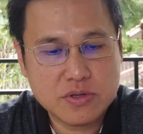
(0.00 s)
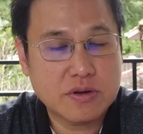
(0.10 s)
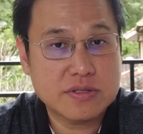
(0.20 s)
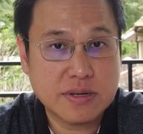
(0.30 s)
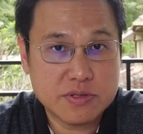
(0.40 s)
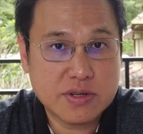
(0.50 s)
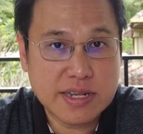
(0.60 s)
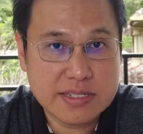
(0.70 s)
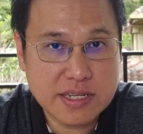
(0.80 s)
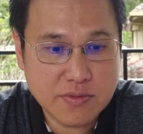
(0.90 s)
So
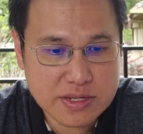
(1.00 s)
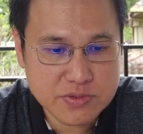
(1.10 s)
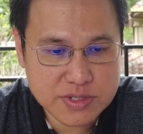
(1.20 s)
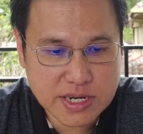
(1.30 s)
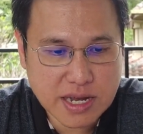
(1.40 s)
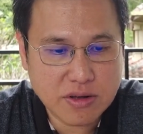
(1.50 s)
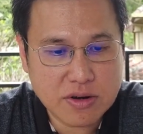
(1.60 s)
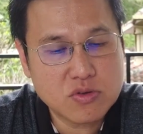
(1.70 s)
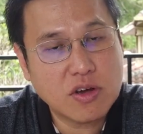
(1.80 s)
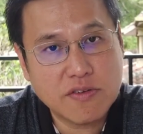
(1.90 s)
subsequent next day, once we check out
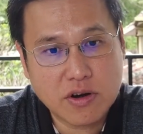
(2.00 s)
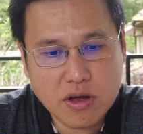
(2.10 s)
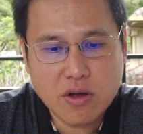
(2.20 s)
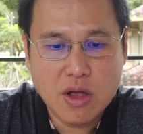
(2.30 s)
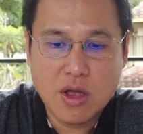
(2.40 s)
around 12 o'clock,